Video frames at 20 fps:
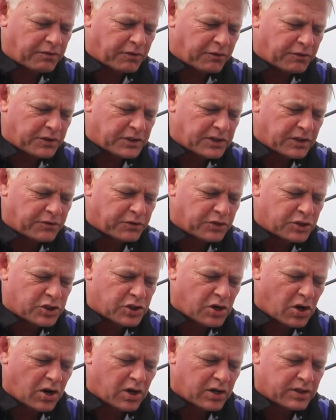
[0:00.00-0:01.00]
if you're fishing for
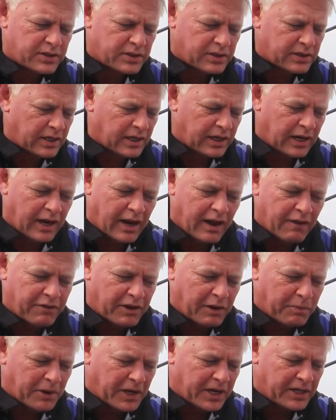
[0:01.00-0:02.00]
sharks, a
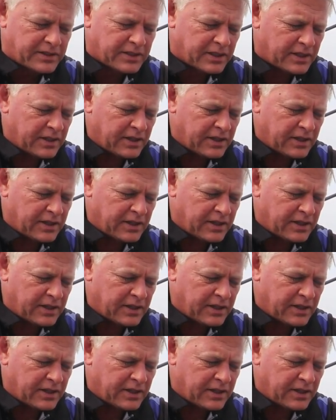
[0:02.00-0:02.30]
lovely bait.